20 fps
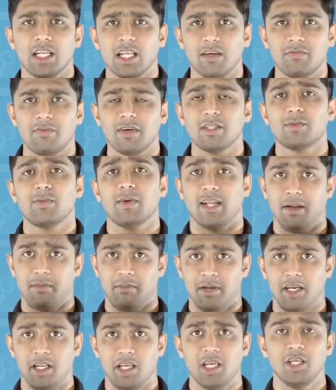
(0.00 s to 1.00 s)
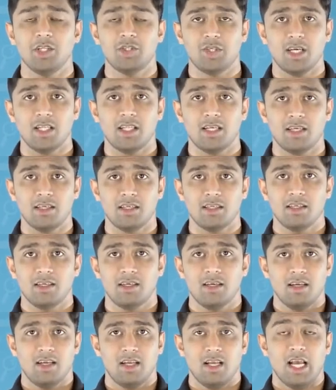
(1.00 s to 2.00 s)
refills were repelling each other
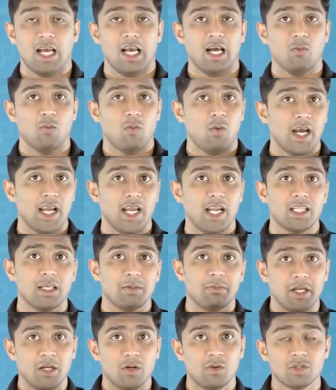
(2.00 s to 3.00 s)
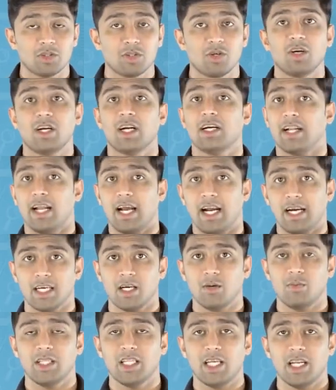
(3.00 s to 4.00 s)
while the balloons got
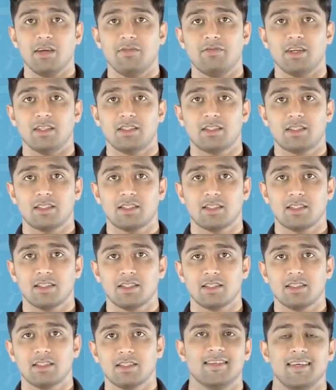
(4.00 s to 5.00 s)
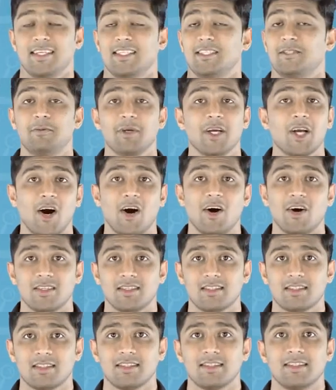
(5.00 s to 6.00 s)
attracted with the refills? It's
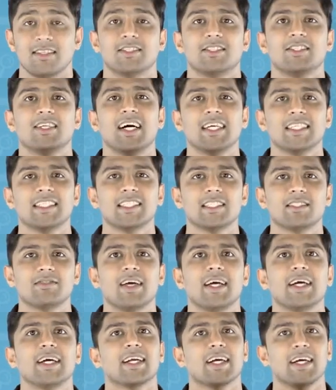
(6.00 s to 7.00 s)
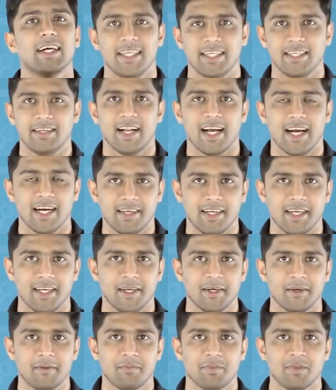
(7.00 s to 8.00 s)
because the charges were interacting.
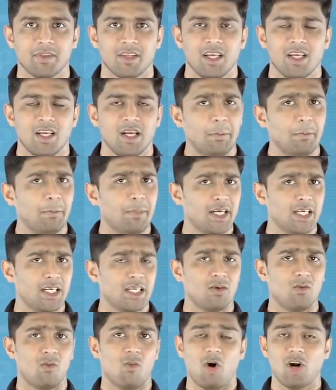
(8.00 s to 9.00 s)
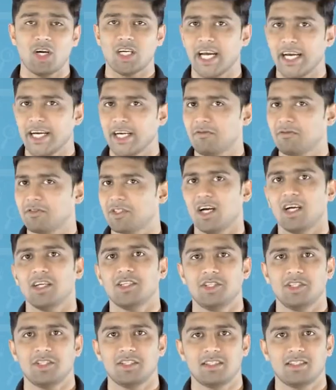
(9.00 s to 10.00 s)
But what kind of
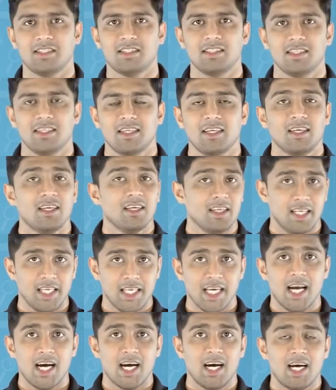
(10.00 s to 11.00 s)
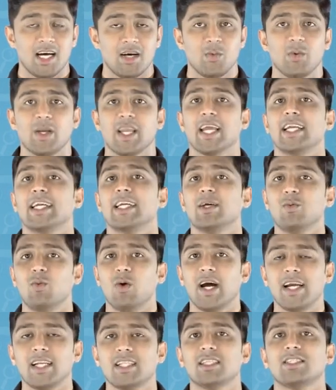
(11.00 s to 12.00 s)
charges? Yeah, we can
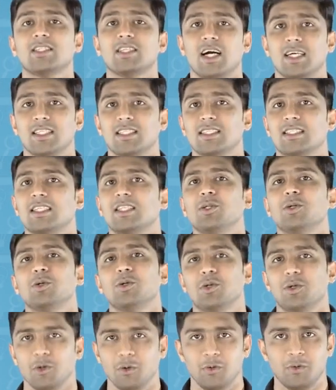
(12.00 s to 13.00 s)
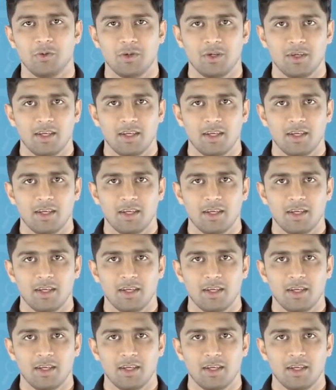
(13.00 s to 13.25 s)
divide the charges into two,